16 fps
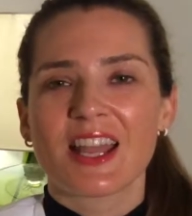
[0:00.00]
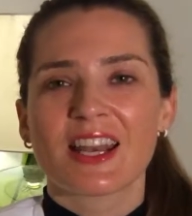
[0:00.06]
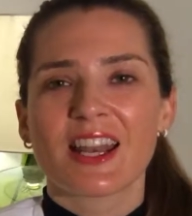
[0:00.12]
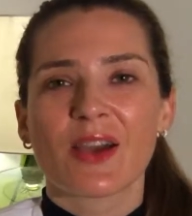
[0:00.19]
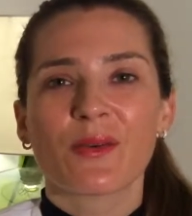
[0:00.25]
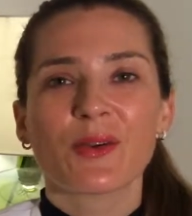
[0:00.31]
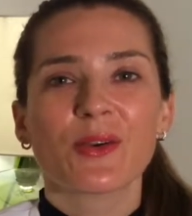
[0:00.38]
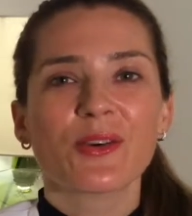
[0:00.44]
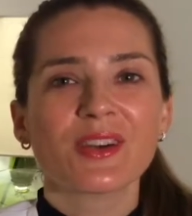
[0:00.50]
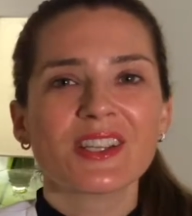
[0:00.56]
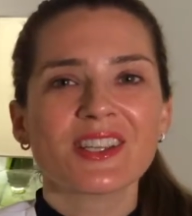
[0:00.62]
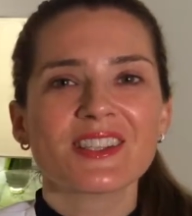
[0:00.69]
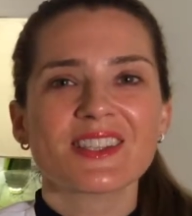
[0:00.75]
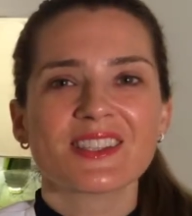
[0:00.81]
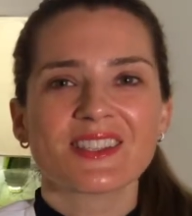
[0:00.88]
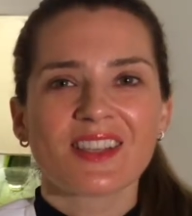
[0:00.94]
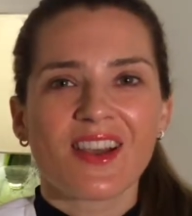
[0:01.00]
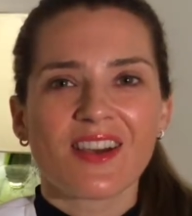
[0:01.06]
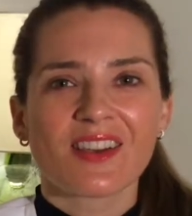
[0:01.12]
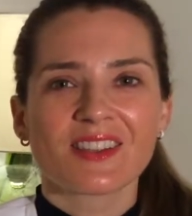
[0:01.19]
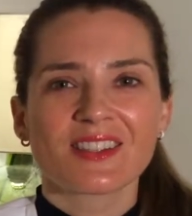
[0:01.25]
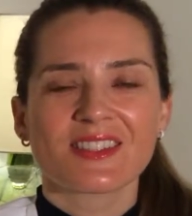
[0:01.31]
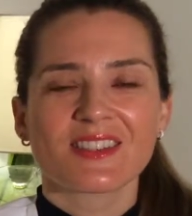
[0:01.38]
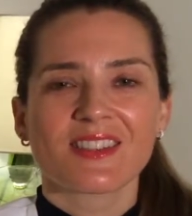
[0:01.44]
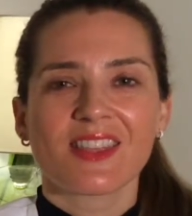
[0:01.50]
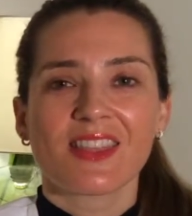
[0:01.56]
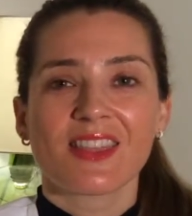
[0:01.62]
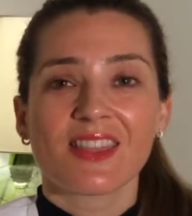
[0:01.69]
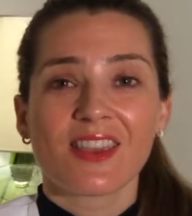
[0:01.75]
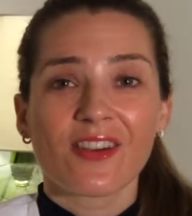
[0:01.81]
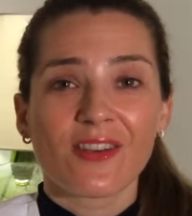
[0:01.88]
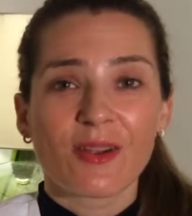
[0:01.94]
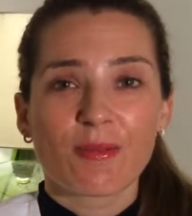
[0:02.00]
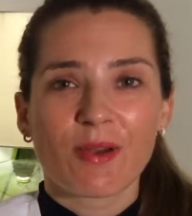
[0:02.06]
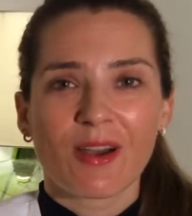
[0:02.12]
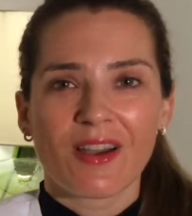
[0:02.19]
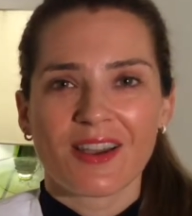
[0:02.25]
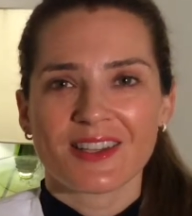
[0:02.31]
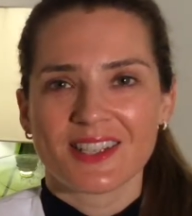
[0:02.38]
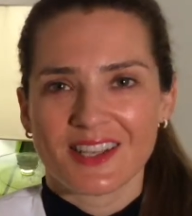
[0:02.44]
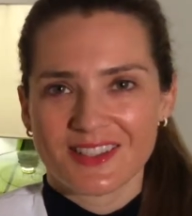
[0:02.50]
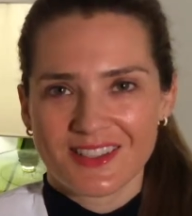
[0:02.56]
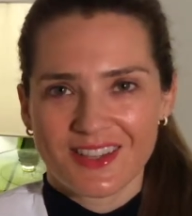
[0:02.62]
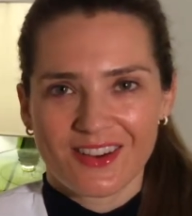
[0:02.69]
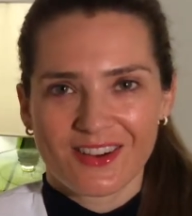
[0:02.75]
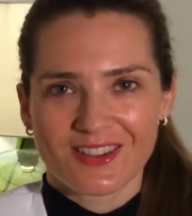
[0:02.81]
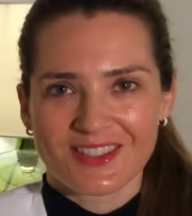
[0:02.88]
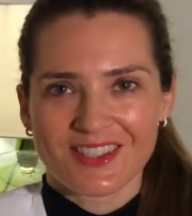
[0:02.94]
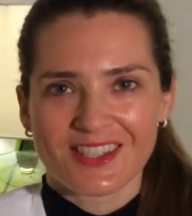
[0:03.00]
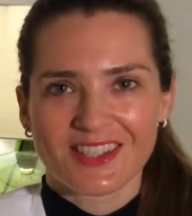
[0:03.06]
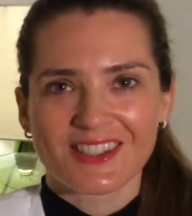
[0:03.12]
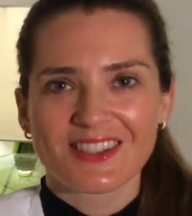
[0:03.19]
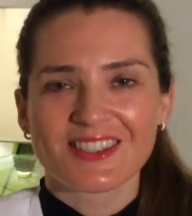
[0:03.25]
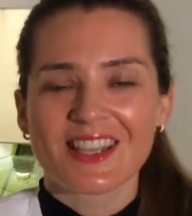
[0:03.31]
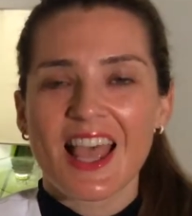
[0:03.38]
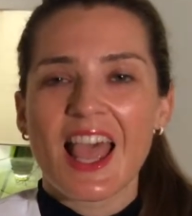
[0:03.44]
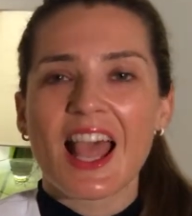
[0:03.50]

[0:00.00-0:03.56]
Now, we already discussed the theory behind antioxidants.